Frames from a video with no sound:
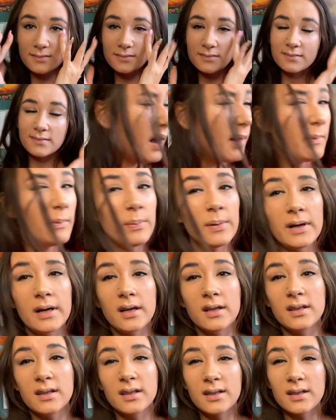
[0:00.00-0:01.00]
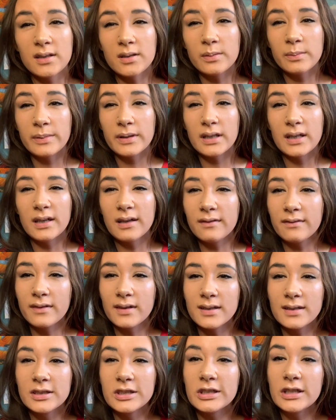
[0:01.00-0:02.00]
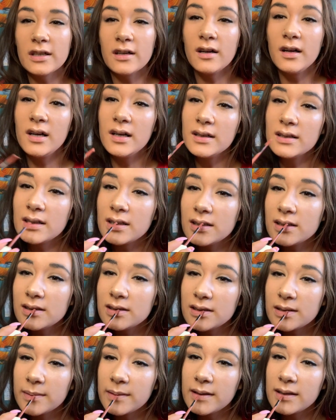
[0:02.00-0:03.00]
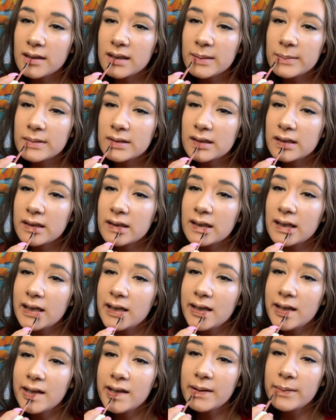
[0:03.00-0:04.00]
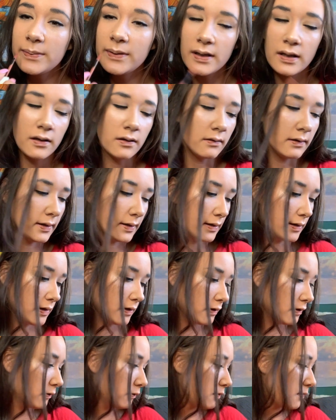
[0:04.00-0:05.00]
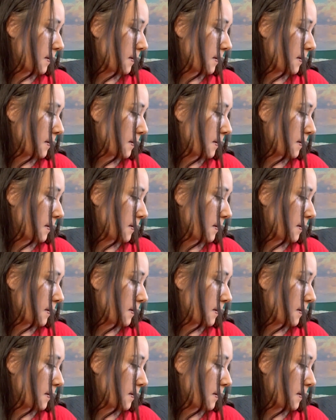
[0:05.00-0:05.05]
I'm gonna put a little bit of this shit on because my lips look hella pale right now.